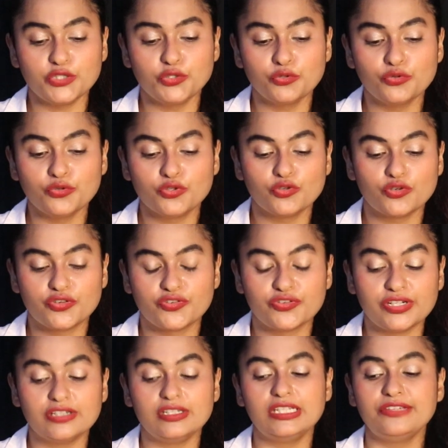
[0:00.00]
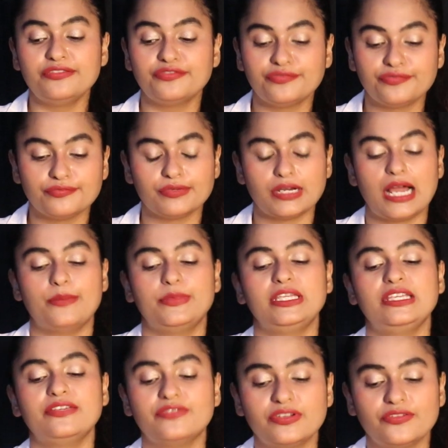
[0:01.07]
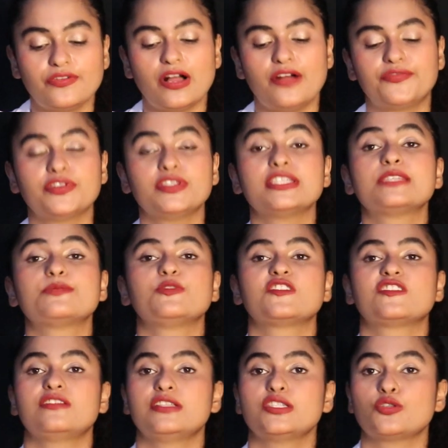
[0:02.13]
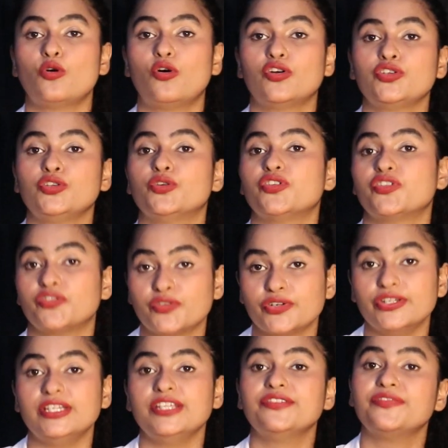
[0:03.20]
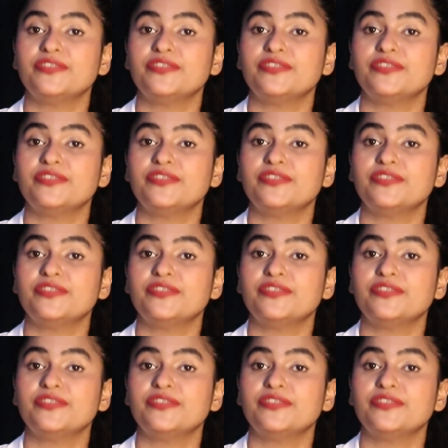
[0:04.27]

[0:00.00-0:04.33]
you're really, I mean, even if after this person is gone, you're really